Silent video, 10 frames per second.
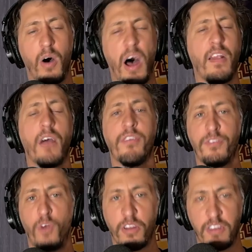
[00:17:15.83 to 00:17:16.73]
love the
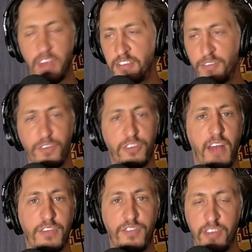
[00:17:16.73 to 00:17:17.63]
organization, first
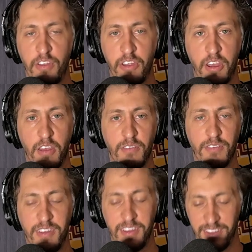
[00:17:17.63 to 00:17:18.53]
class facility.
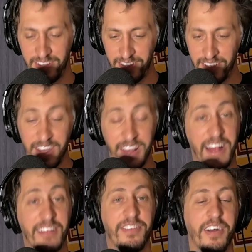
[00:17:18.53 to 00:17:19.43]

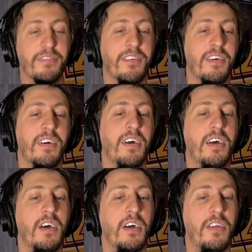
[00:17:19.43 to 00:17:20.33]
That's tough.
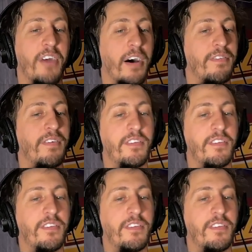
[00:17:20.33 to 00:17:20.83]
Tough.